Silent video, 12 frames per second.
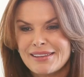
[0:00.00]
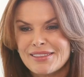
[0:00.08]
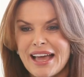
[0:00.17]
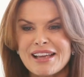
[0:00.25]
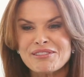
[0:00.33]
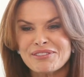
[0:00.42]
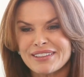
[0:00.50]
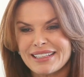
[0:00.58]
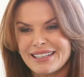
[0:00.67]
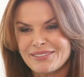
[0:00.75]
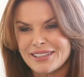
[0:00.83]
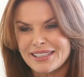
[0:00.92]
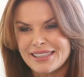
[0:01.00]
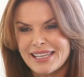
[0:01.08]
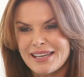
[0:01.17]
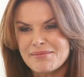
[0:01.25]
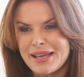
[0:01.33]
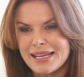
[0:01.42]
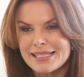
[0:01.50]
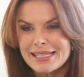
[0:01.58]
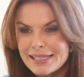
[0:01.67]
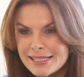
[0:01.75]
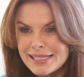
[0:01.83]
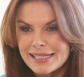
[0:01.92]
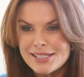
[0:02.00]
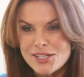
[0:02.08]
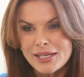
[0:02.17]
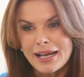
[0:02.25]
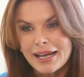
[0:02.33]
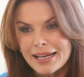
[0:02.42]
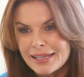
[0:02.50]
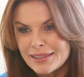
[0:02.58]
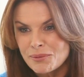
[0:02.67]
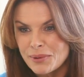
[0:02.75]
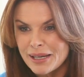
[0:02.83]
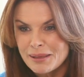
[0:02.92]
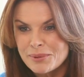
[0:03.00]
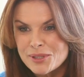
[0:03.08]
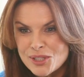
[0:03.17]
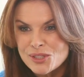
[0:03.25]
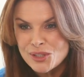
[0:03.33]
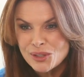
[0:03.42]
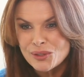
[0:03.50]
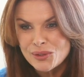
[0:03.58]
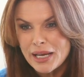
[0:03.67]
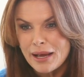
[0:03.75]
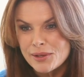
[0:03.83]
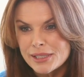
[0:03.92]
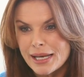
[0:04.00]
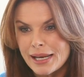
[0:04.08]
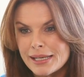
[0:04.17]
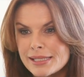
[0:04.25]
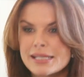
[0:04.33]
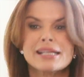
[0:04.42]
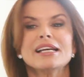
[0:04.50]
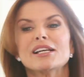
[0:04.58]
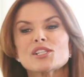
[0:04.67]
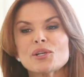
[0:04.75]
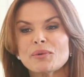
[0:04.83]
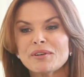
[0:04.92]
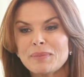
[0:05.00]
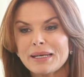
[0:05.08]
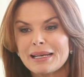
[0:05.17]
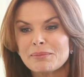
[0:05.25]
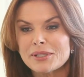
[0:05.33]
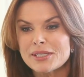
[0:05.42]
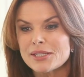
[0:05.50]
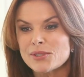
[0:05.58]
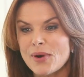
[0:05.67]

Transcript: thankfully, with the amazing C G I that we're able to do nowadays. So we've been able to